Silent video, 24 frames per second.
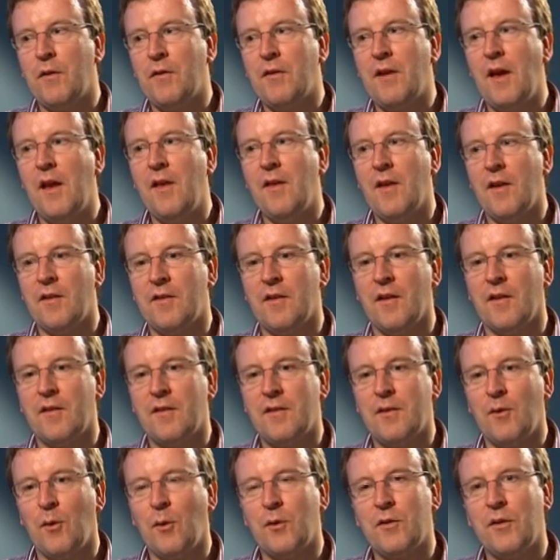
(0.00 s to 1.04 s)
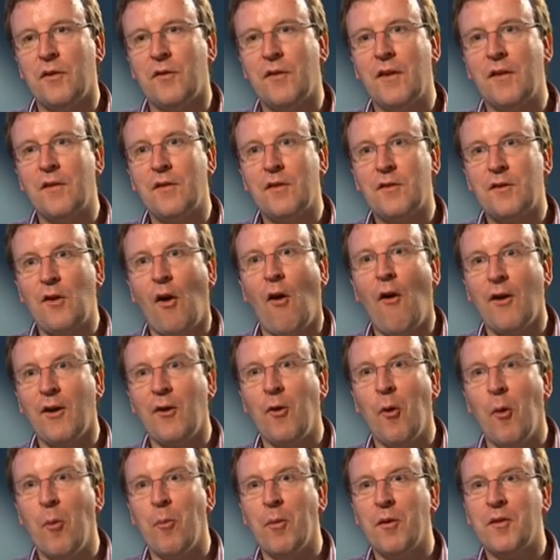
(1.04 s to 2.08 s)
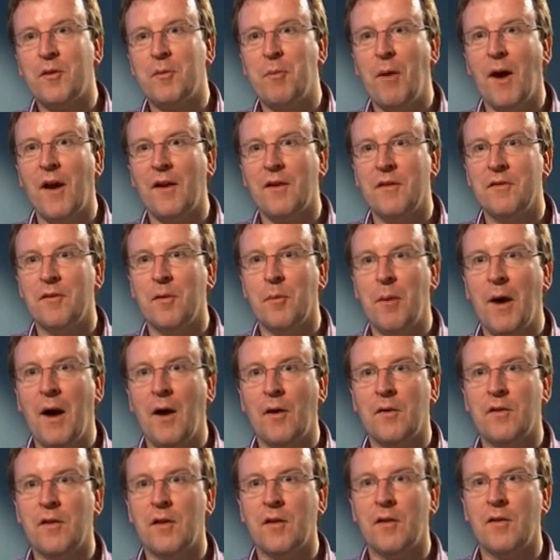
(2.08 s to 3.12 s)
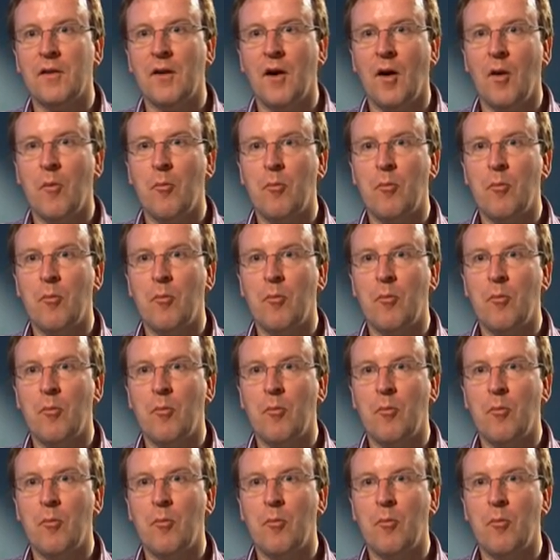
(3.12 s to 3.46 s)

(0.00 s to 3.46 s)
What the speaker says: would say there's a sort of historical perspective about it.